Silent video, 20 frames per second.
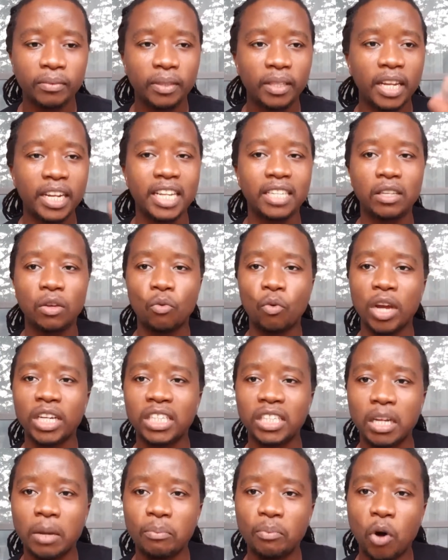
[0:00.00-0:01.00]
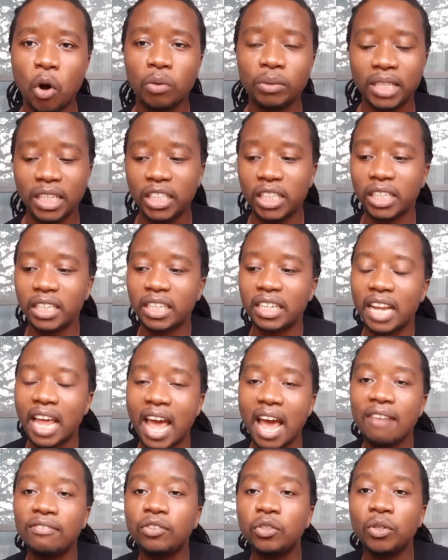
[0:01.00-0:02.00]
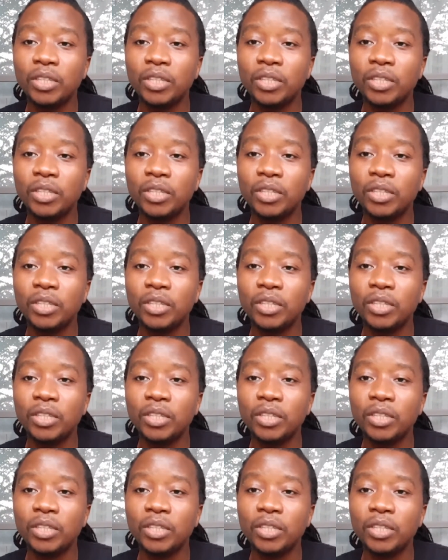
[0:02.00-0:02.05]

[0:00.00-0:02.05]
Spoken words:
Then there's a question that pops. The children have